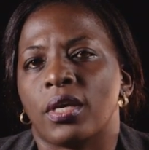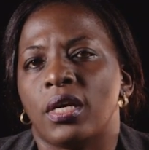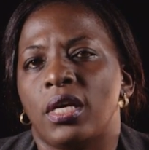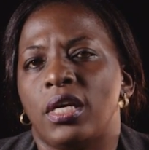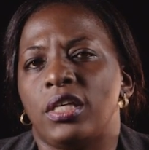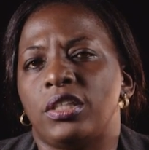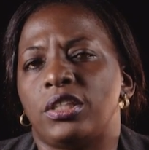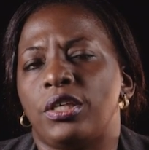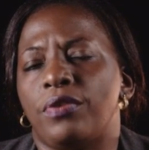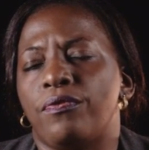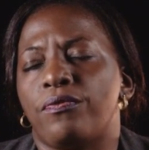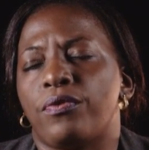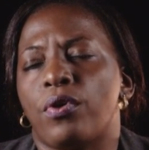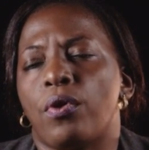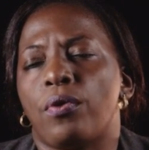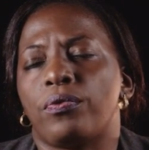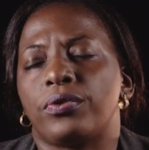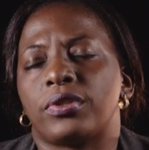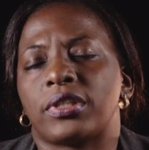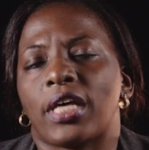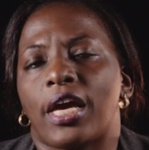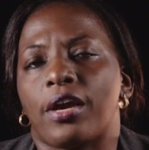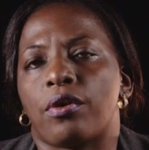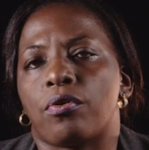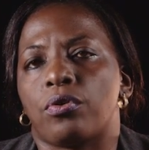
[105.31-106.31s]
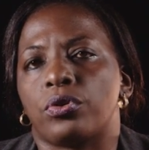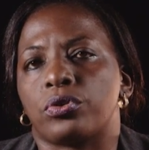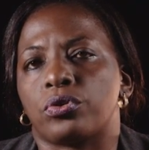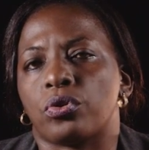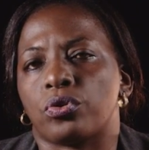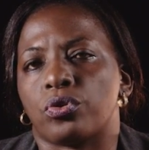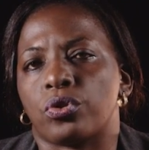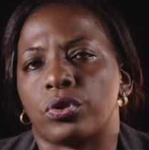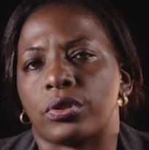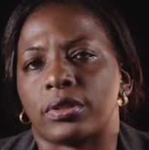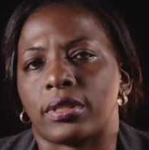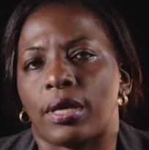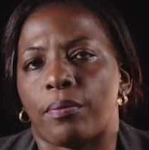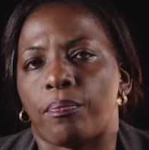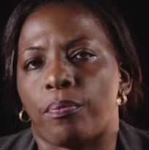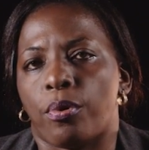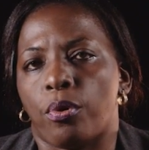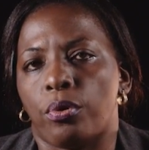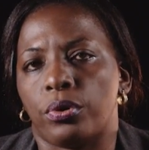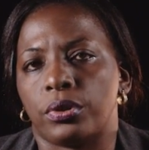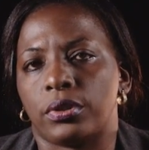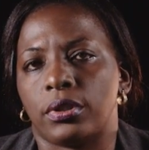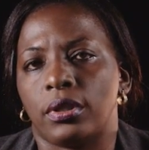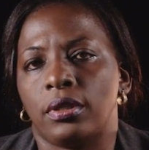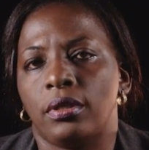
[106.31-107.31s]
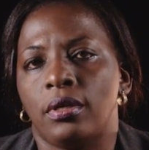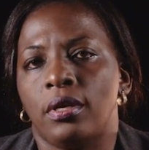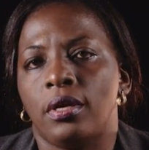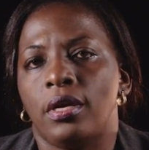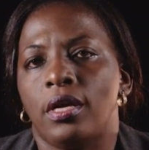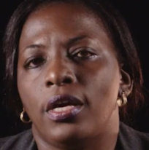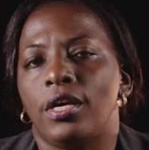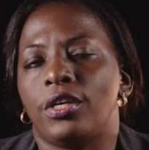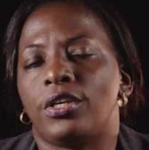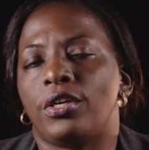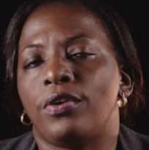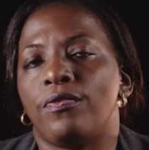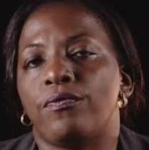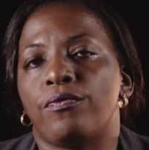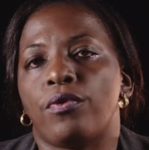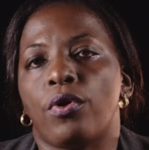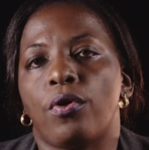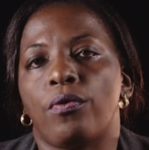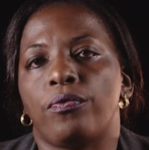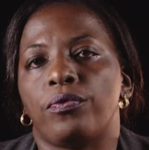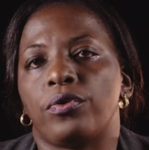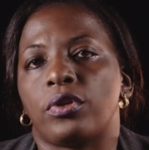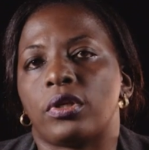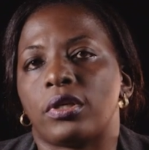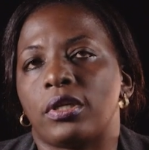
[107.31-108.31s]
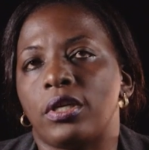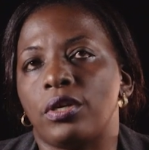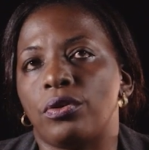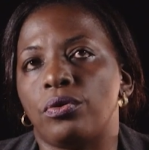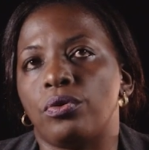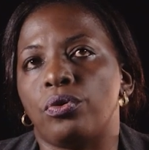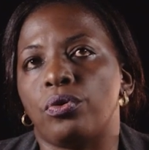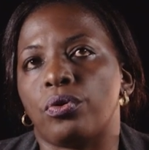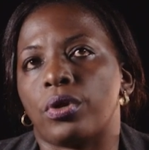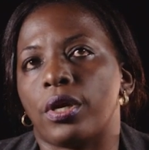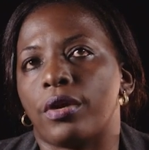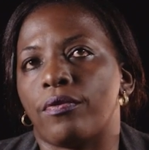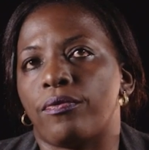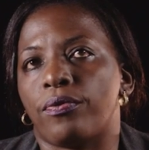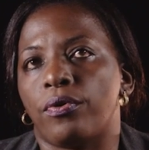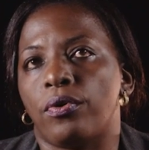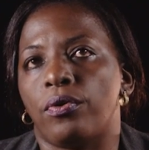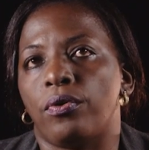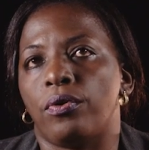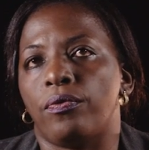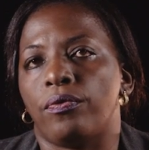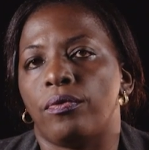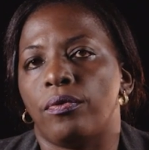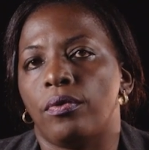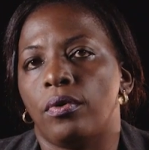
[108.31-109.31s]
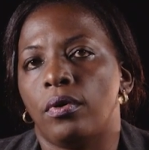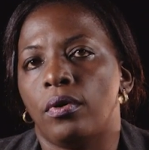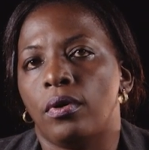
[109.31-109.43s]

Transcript: It involved psychosocial support. It involved still looking for